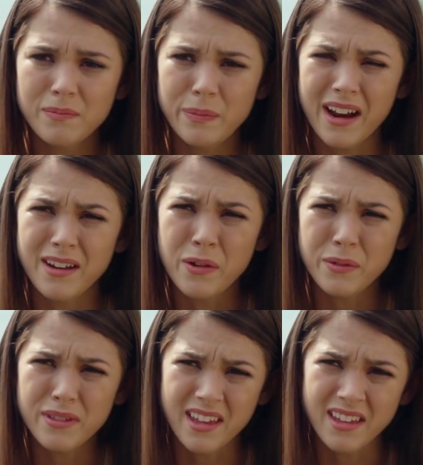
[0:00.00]
But I
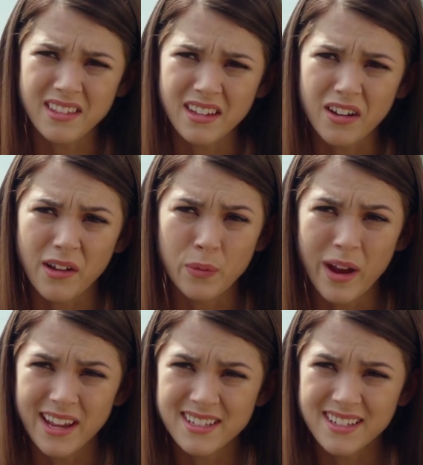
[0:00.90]
don't think that God
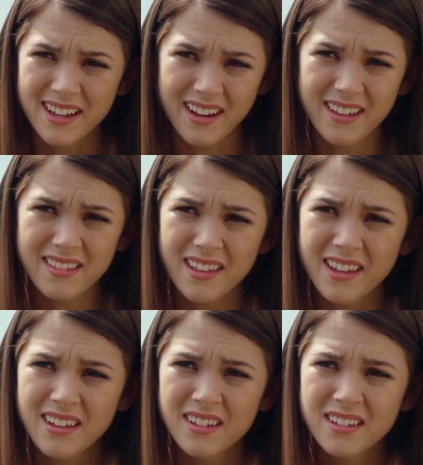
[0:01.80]
wastes
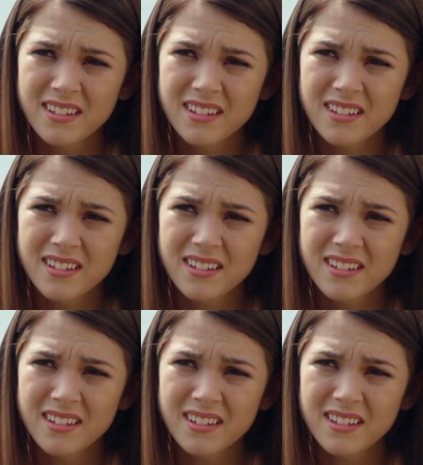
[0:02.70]
anything.